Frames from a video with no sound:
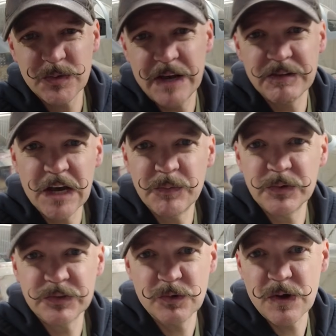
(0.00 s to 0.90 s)
will have a couple
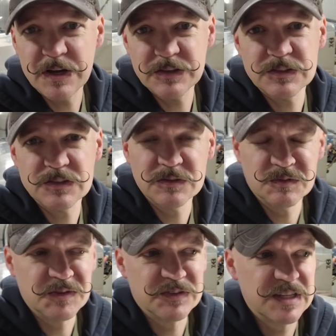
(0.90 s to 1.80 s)
of squawks, just as
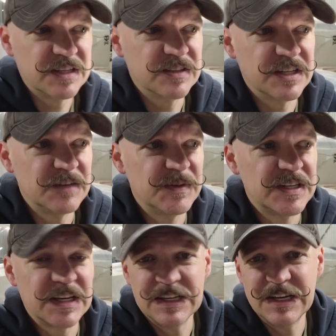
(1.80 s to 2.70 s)
different things that need to be
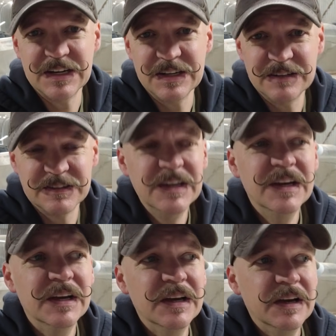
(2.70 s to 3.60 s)
taken care of.
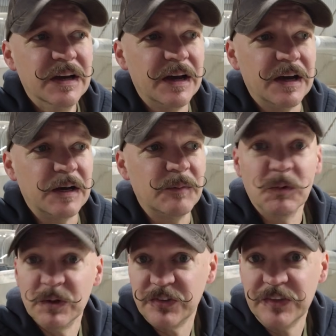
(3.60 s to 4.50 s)
But
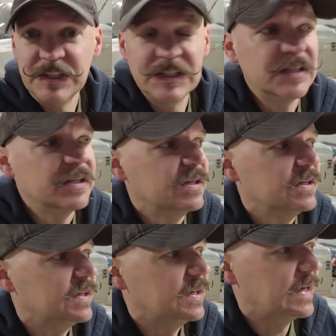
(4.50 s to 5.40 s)
we'll see.
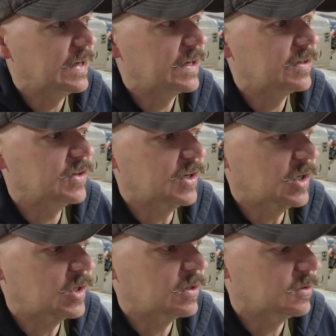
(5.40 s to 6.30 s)
And
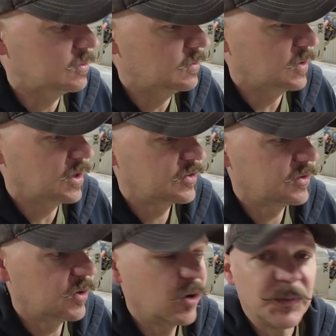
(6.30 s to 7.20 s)
we're
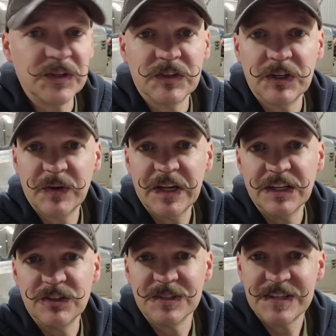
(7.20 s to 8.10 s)
also hoping to go ahead
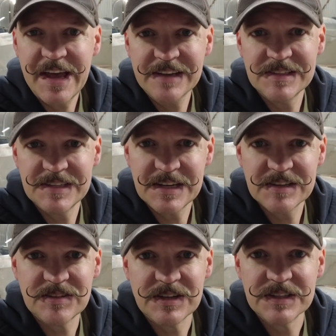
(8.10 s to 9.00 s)
and do a taxi
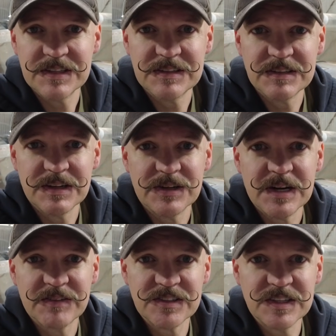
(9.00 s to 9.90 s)
test on this
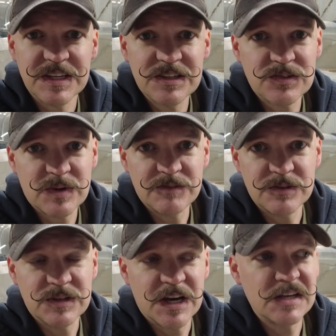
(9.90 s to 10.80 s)
aircraft. Like I said, the engine's ran a
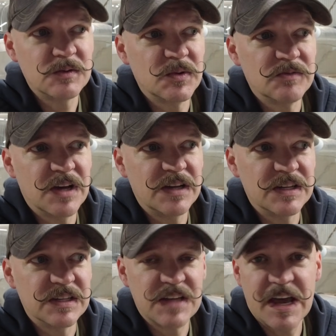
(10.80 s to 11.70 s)
few times, but we've not
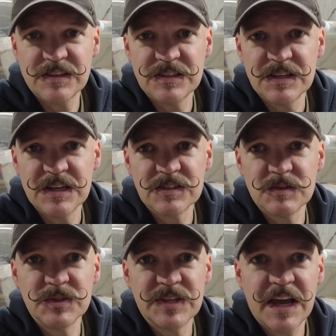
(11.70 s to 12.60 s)
done a taxi test. So
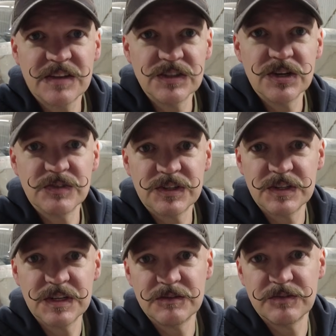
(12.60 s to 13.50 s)
we'll taxi it over to
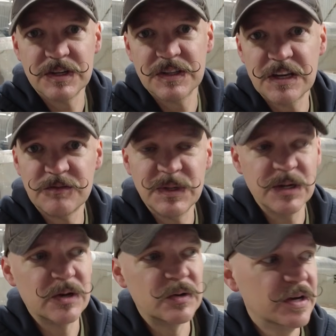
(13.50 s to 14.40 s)
the front of the
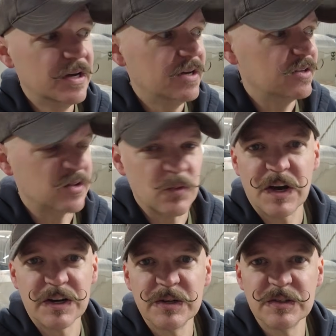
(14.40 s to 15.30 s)
FBO. There's a
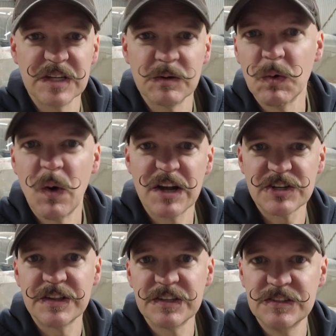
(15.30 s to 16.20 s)
water hose there. We'll wash
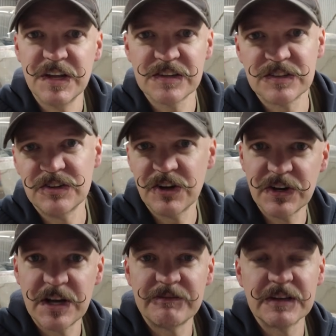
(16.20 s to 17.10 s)
all this dust and
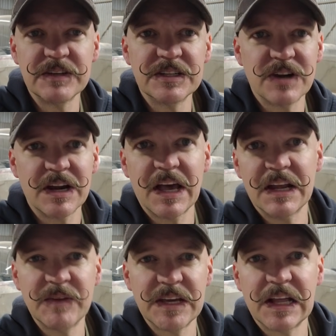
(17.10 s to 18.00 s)
dirt off of it, try to kind
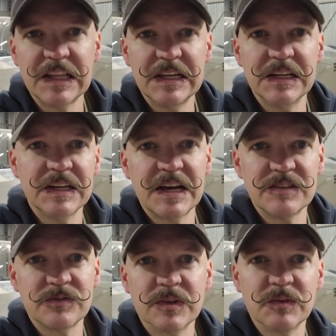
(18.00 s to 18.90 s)
of make it clean and
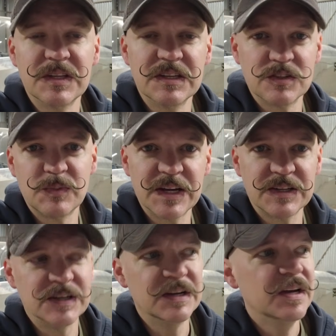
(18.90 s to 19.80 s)
nice for the
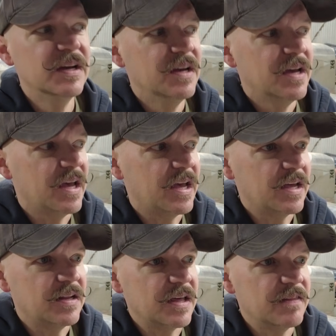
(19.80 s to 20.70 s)
inspector.
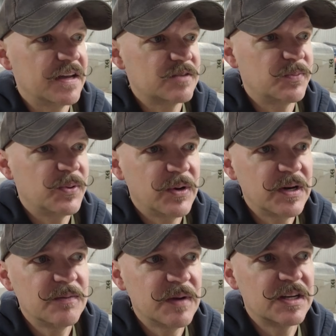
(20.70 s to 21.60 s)
And that's
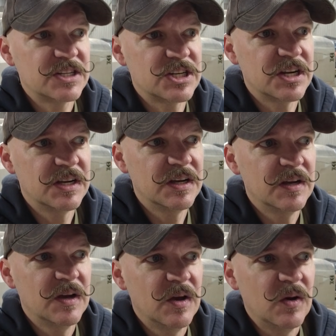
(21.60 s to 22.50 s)
pretty much
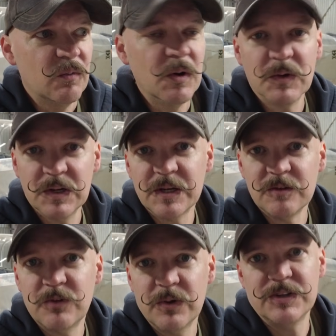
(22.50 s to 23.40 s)
what we're looking
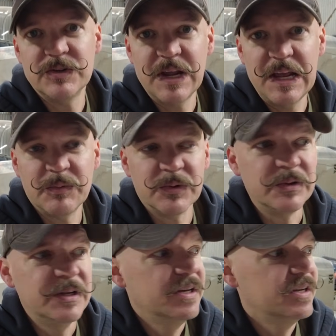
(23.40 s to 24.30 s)
forward to in
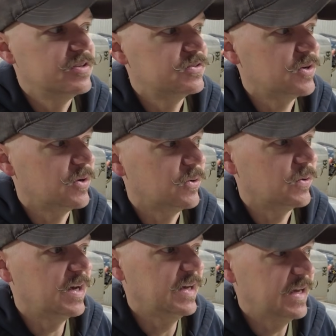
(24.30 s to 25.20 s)
April. So